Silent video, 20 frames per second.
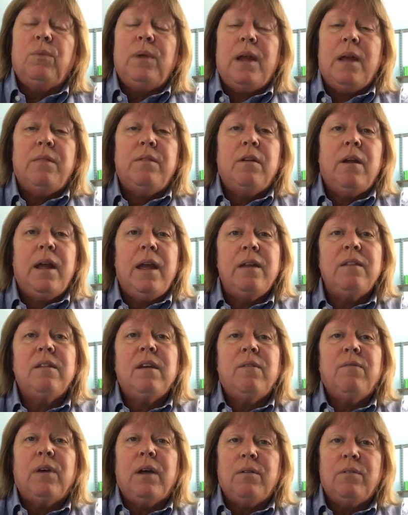We had their
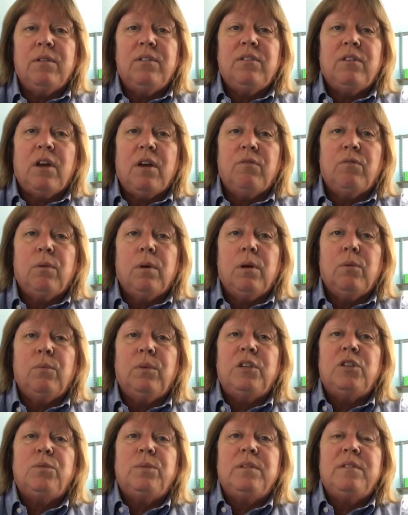antivirus software,
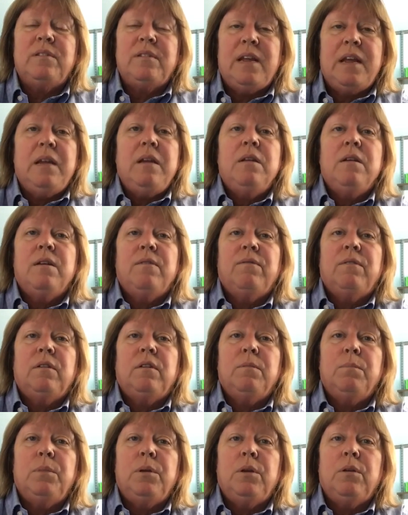which was taken off the
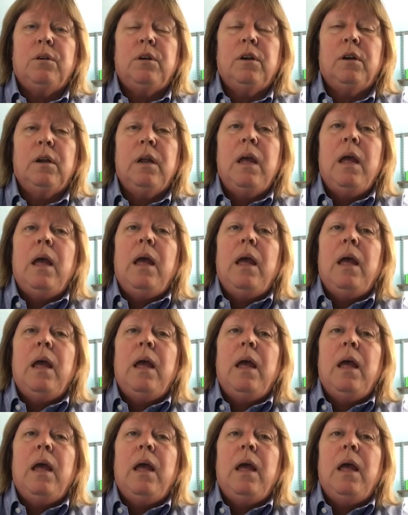computer